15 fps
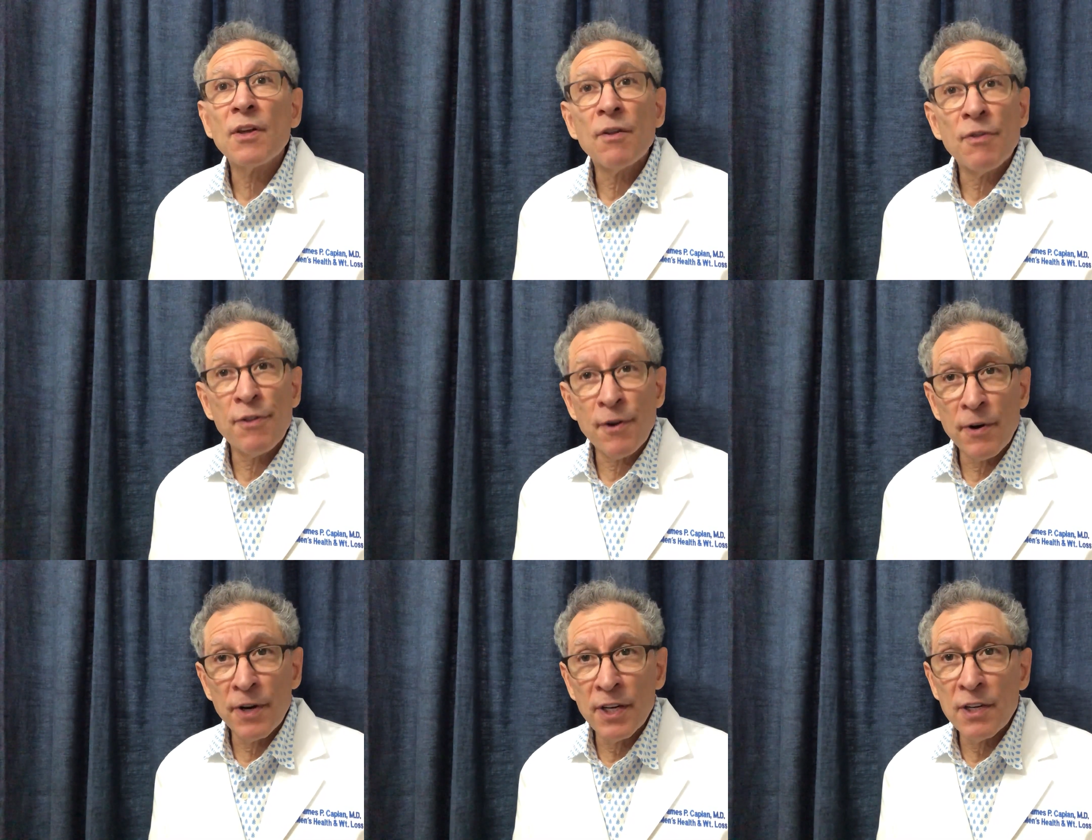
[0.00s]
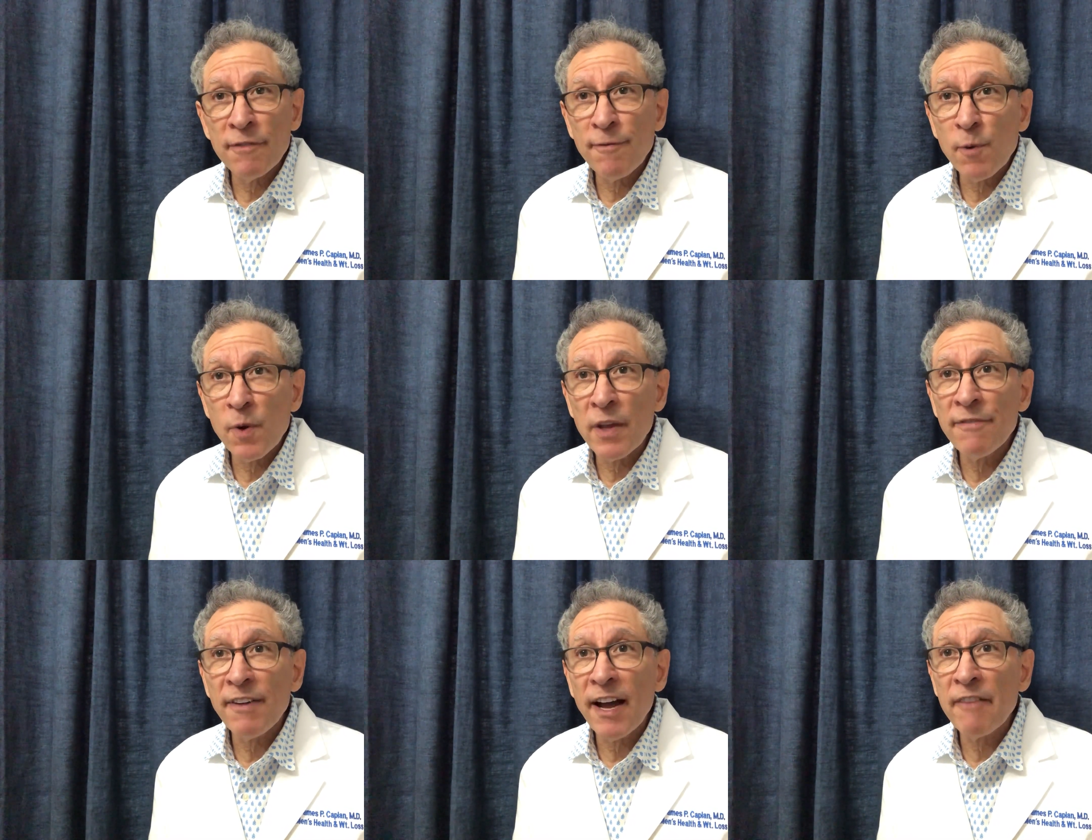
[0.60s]
30 to
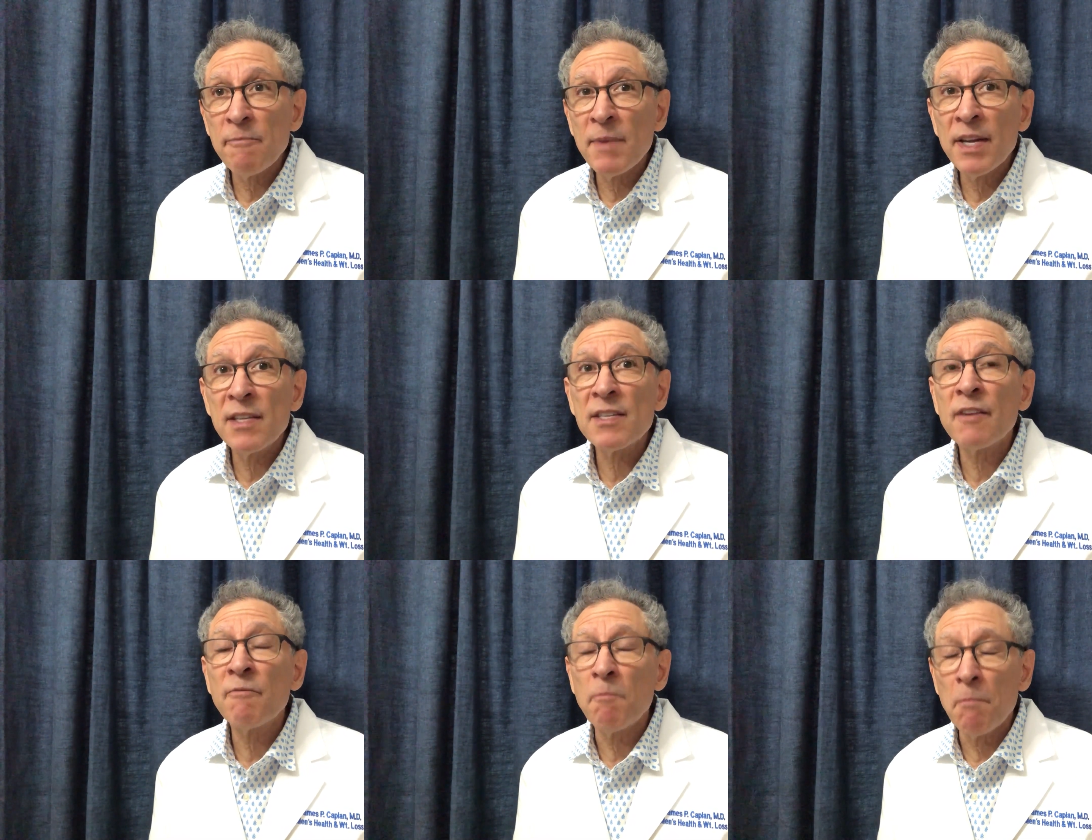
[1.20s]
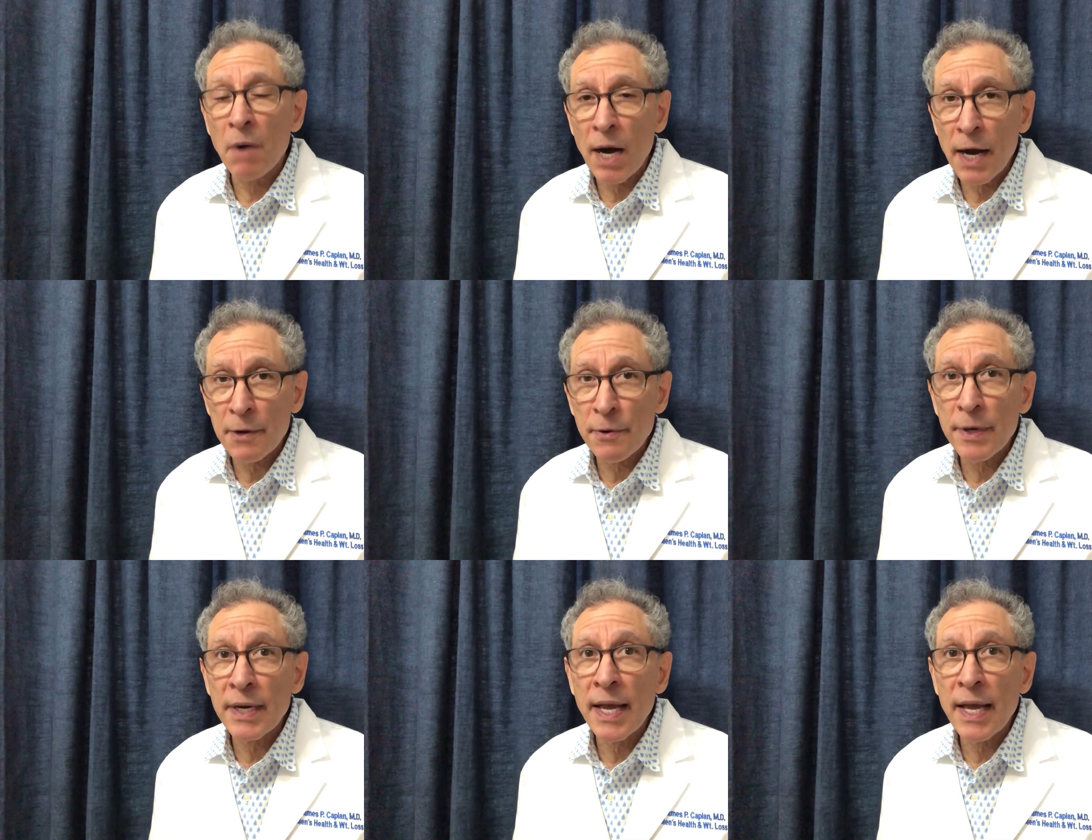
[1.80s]
45 minutes of moderate